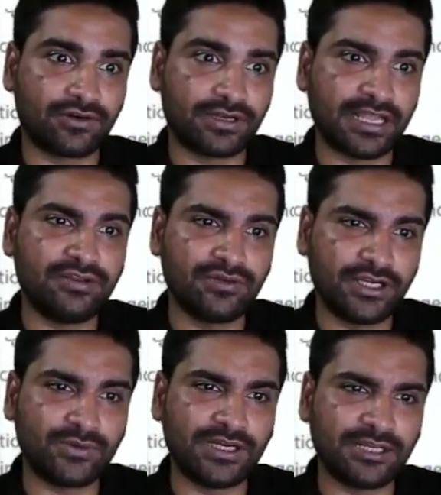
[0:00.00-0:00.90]
and you need to
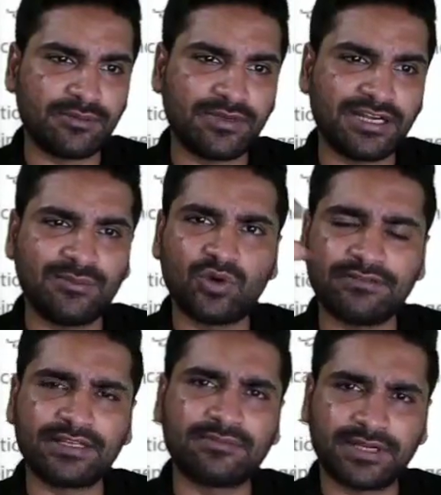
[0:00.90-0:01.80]
ultimately motivate
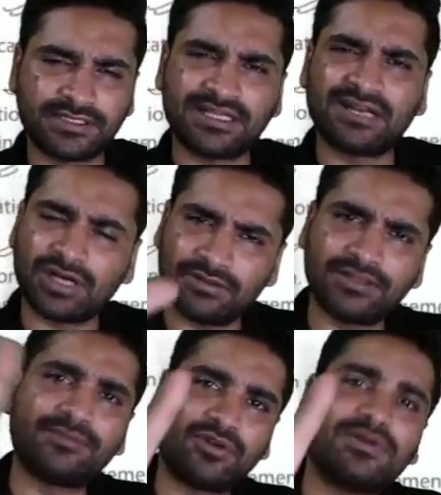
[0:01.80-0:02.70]
the patient that whatever the
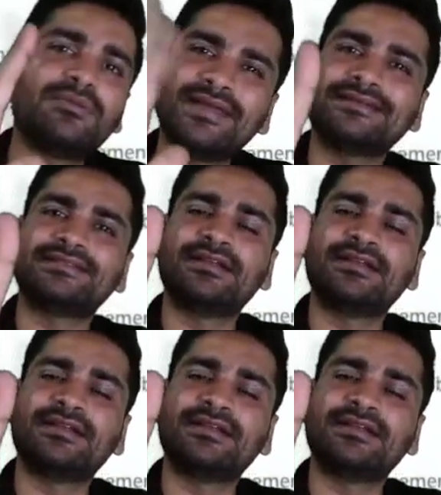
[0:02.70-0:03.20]
problem is,